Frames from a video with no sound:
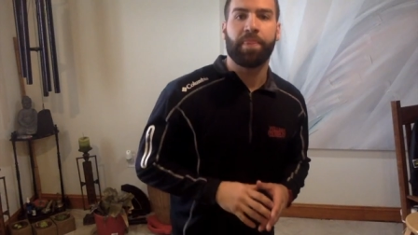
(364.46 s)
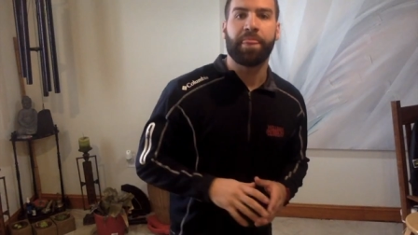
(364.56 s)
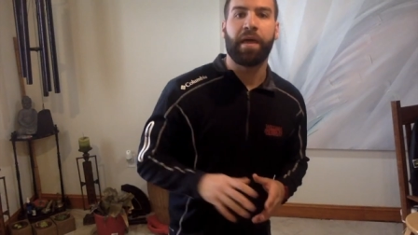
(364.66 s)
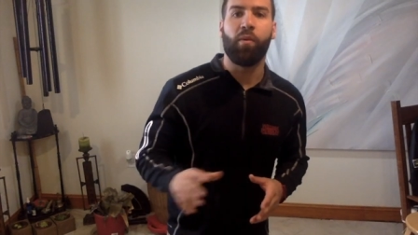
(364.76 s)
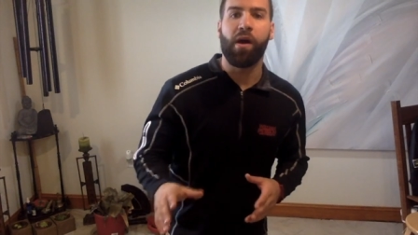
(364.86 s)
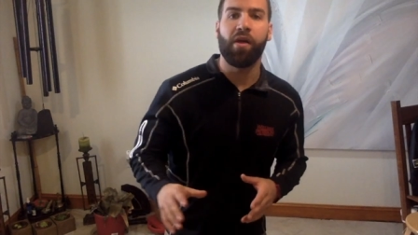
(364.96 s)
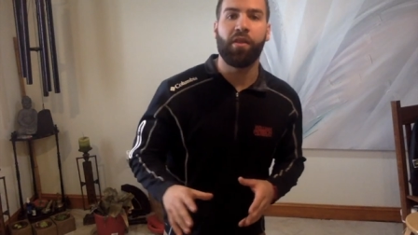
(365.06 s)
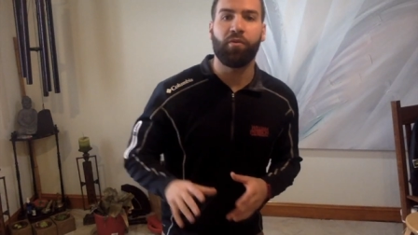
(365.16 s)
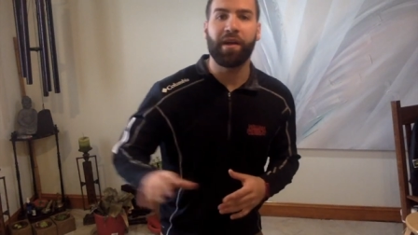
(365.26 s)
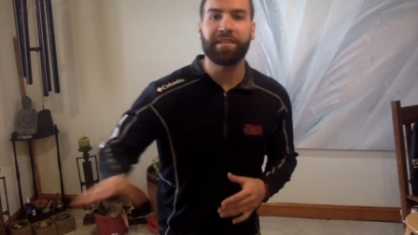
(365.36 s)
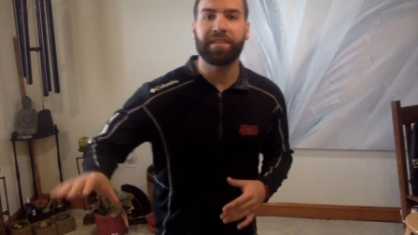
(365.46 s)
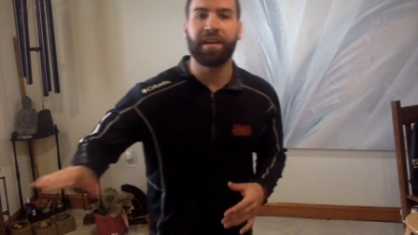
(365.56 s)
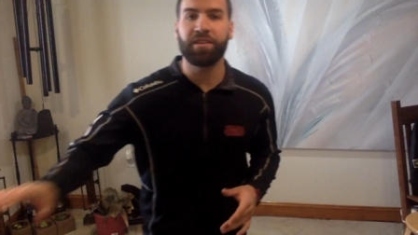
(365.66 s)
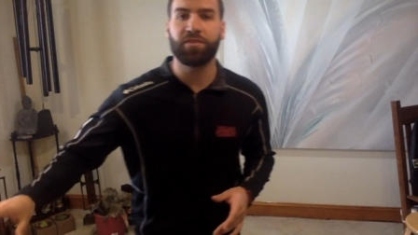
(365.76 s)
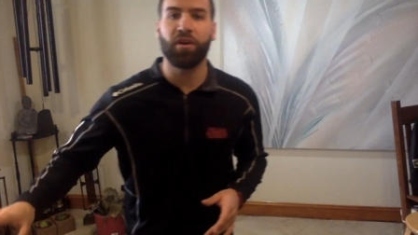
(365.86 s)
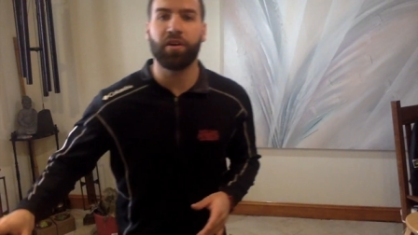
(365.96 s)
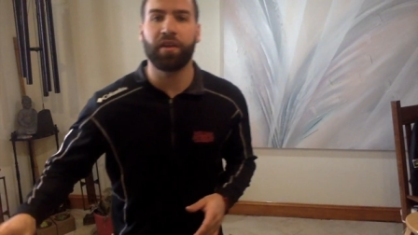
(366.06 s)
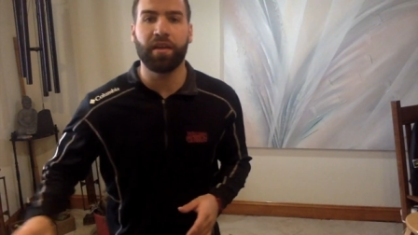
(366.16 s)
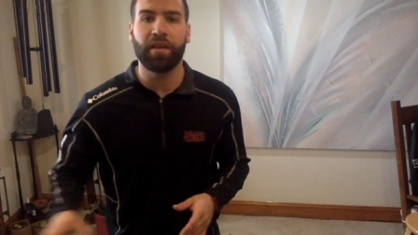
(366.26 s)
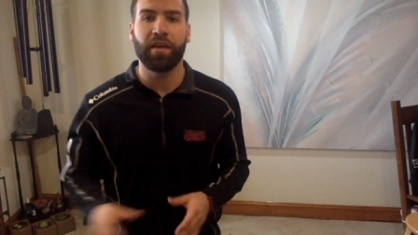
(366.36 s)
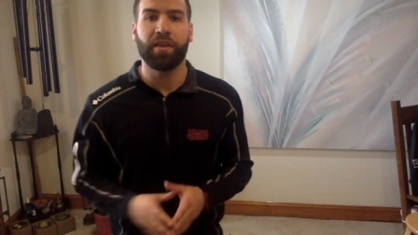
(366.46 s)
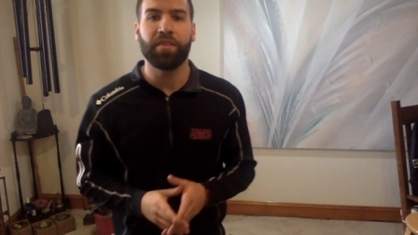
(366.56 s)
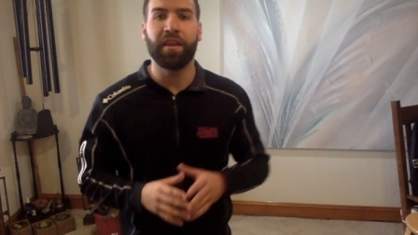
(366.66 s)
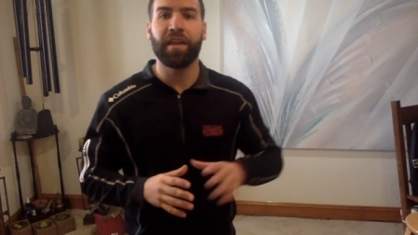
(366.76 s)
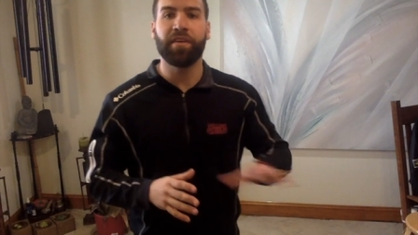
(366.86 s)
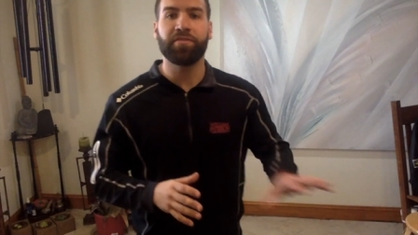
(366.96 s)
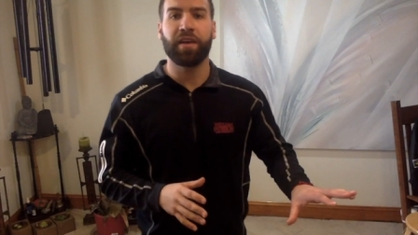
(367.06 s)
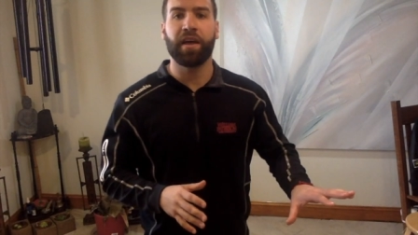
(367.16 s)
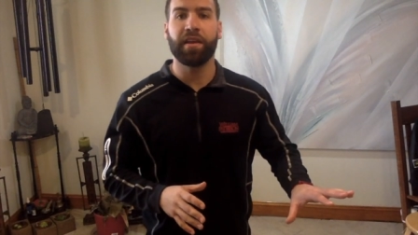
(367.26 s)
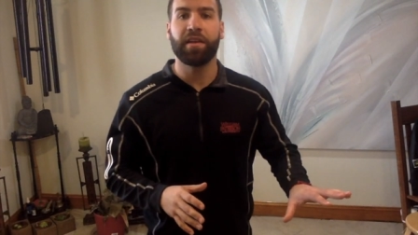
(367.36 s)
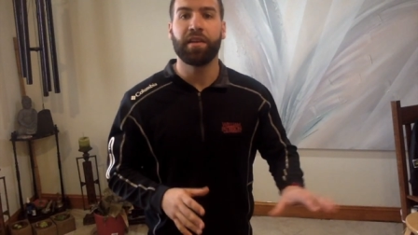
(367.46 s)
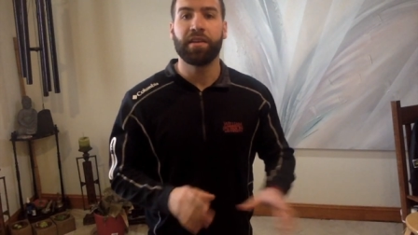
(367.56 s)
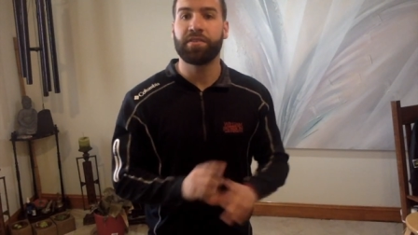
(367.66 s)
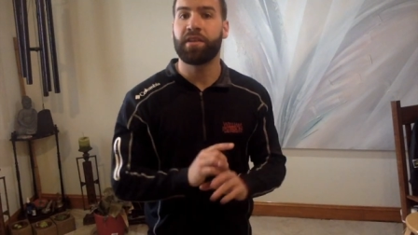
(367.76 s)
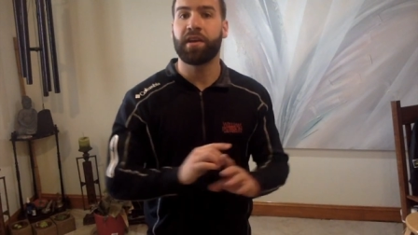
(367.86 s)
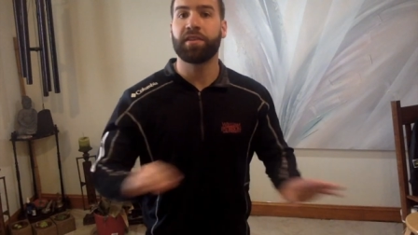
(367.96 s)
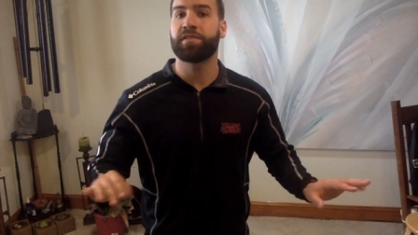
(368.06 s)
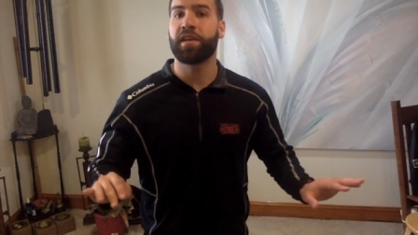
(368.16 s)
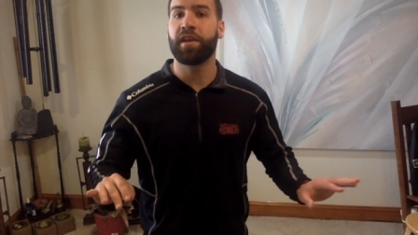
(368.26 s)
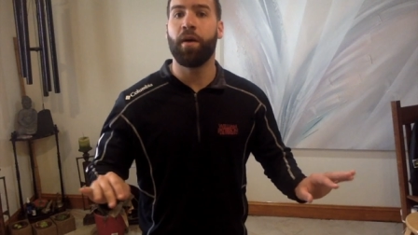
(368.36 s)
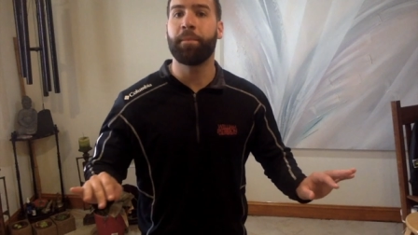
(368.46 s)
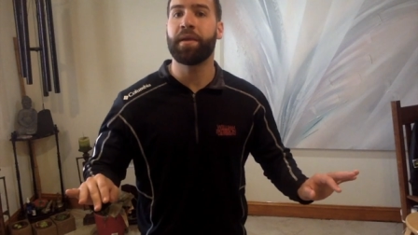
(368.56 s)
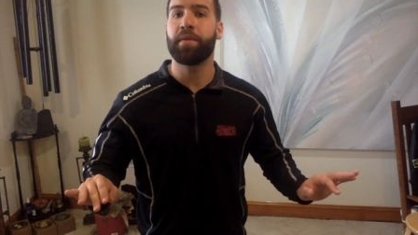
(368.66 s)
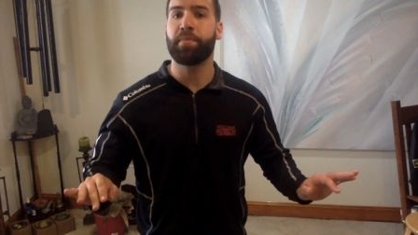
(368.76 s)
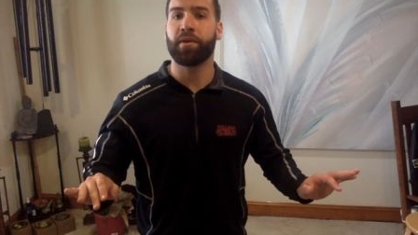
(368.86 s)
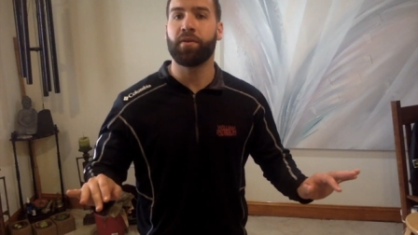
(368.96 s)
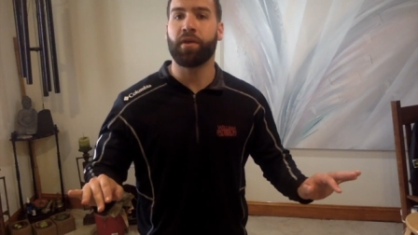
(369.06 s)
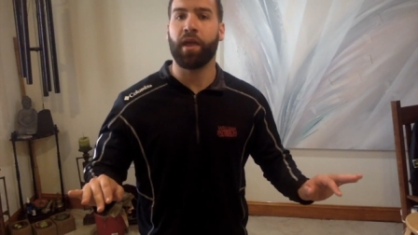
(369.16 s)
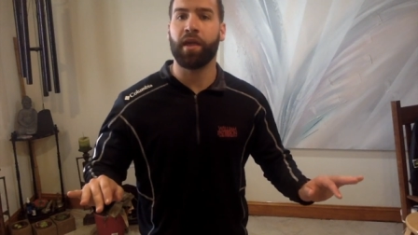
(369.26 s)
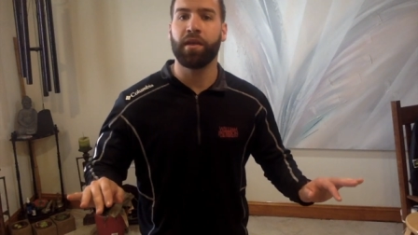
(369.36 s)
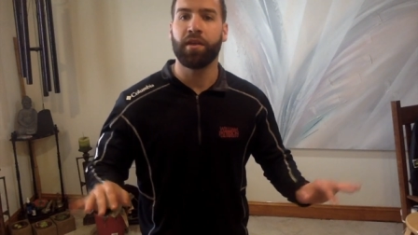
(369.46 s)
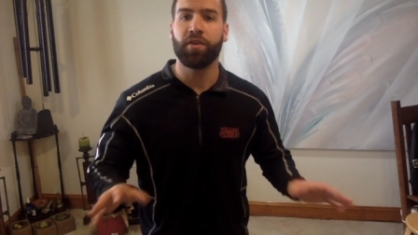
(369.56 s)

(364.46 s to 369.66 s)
Now, while the right side is talking, the left side is not gonna say a peep, okay?